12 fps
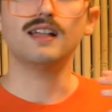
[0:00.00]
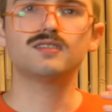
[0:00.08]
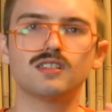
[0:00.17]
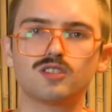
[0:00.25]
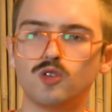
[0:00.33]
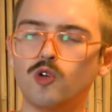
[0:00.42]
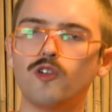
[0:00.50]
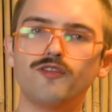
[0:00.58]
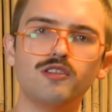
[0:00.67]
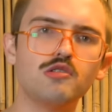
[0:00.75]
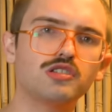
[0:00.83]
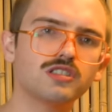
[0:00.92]
It's this cool
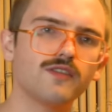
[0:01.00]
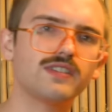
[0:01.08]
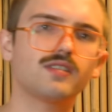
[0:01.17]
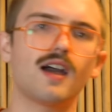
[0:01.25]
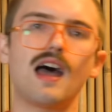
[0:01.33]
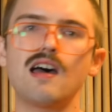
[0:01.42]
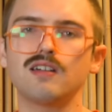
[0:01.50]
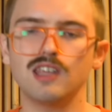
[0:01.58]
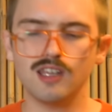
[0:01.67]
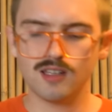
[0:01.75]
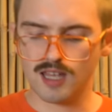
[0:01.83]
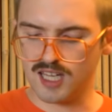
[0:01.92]
fusion of
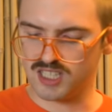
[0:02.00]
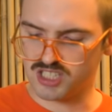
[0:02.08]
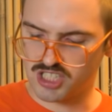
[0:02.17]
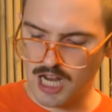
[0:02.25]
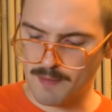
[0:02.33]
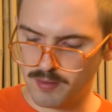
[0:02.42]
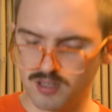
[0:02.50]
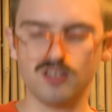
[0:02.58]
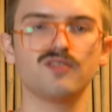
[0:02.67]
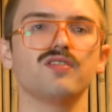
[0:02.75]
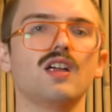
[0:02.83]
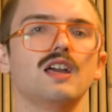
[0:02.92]
Italian and
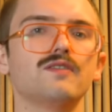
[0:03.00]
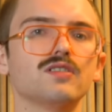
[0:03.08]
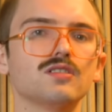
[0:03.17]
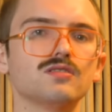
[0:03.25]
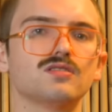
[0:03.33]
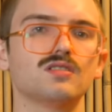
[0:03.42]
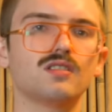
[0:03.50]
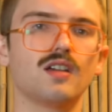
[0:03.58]
Japanese flavors.